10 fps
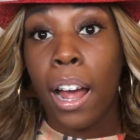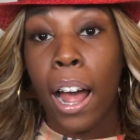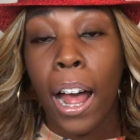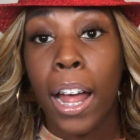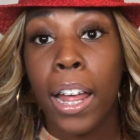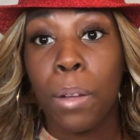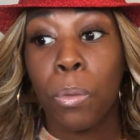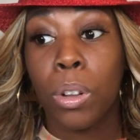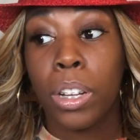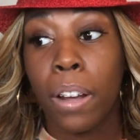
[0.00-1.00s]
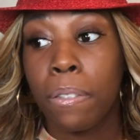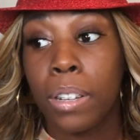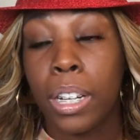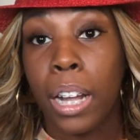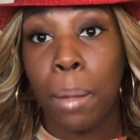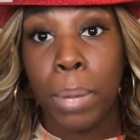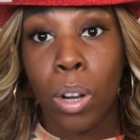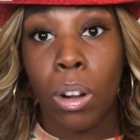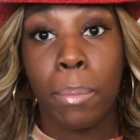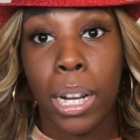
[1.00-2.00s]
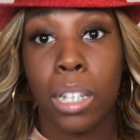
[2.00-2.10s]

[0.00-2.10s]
I will definitely not be going back